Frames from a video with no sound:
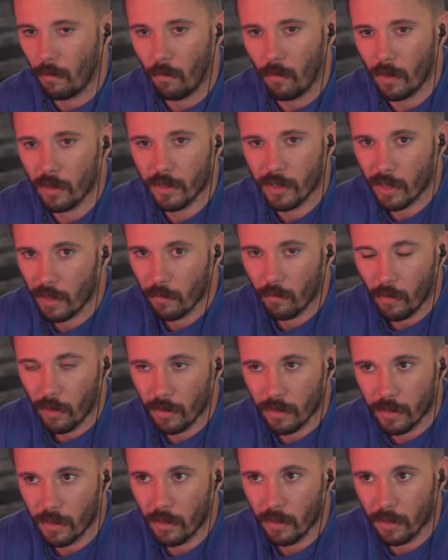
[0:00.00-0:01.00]
where's
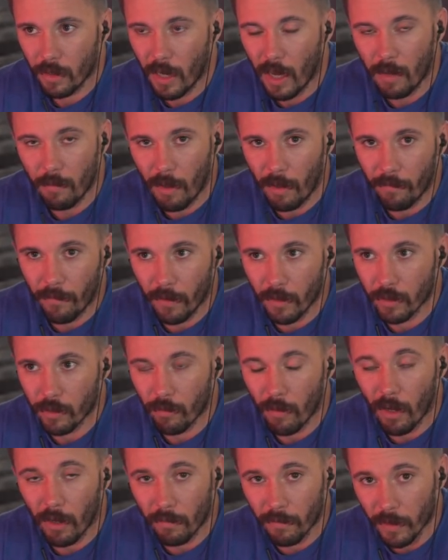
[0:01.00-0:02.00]
the combat
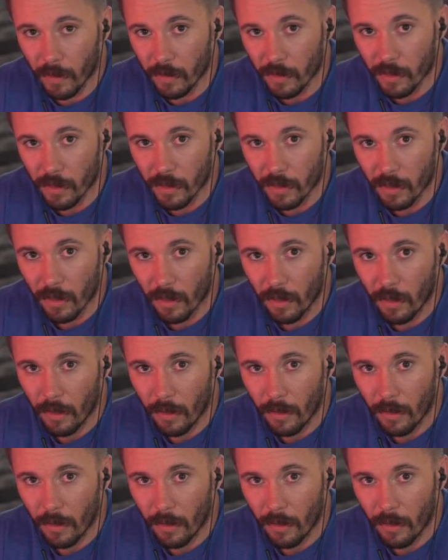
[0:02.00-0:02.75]
footage relevance,